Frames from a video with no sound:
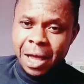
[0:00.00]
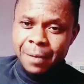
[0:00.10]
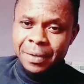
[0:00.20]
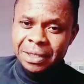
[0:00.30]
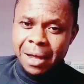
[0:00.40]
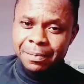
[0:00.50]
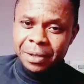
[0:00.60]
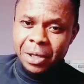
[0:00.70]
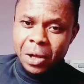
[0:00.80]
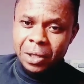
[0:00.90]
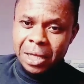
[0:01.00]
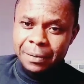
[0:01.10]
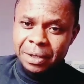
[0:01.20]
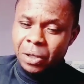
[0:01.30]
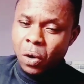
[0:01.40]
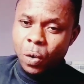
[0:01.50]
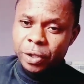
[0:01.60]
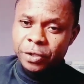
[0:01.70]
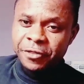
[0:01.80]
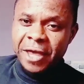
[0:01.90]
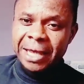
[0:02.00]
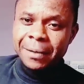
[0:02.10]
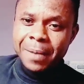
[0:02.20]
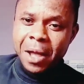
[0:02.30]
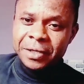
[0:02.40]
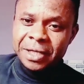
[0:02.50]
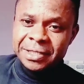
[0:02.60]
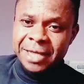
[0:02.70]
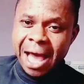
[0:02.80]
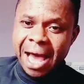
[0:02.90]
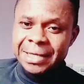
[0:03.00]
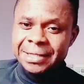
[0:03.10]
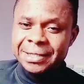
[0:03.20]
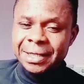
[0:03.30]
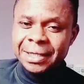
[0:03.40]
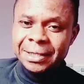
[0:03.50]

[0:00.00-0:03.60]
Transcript: Comment down below. Let me know what you think about this, guys.